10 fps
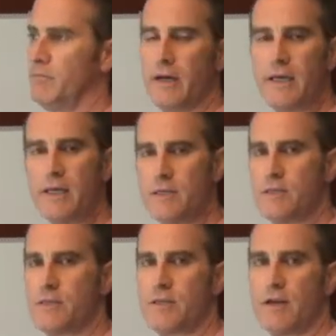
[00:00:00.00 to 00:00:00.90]
monkeys
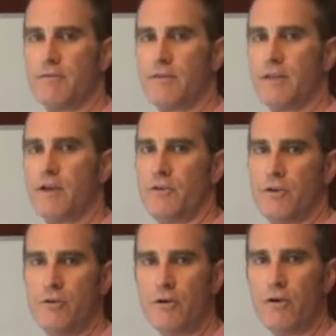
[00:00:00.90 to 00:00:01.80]
and stuff in there
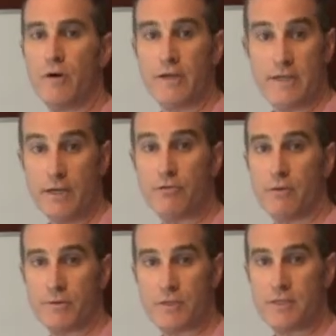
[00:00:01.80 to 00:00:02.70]
that you can go on day
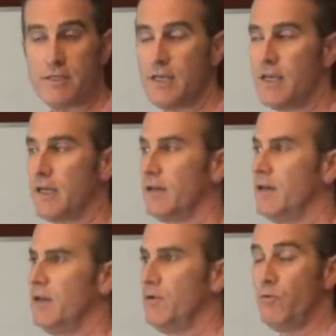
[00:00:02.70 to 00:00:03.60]
trips and see, and
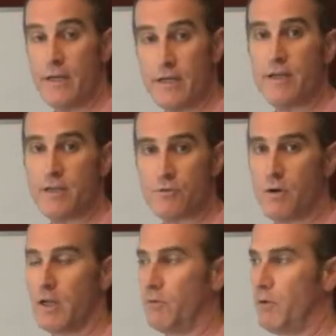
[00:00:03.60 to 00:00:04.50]
we did as
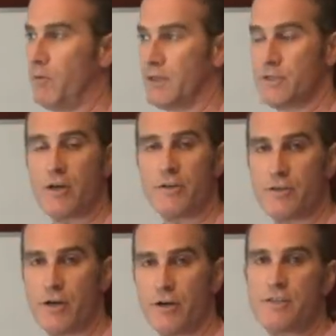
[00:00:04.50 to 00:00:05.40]
well. We went and saw
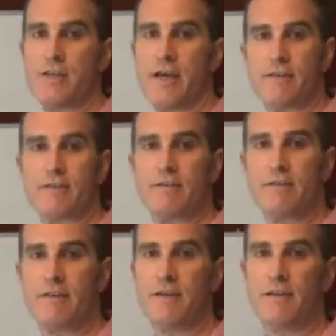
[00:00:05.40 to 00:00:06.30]
the tarsiers
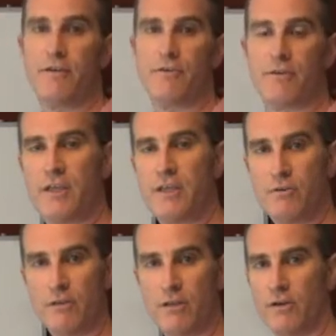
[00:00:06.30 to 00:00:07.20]
in there. They're
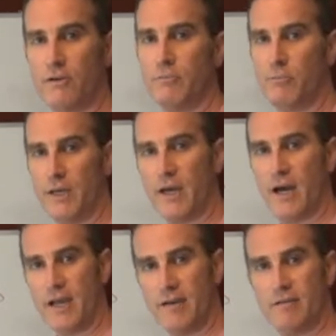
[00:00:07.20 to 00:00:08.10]
cute little
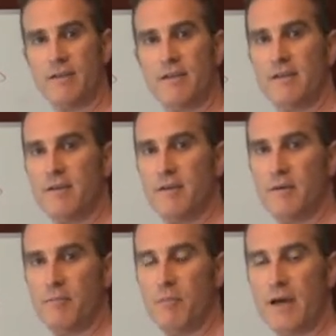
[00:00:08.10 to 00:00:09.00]
big-eyed
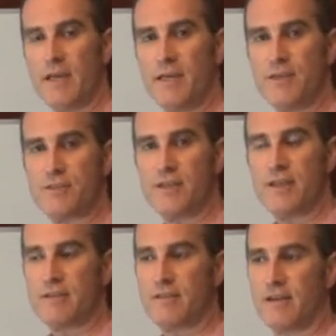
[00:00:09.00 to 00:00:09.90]
monkeys
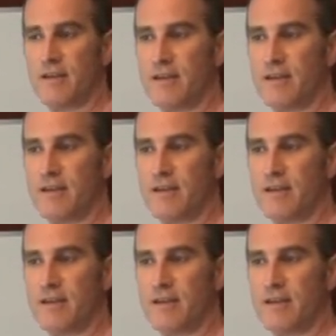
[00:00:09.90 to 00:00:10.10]
that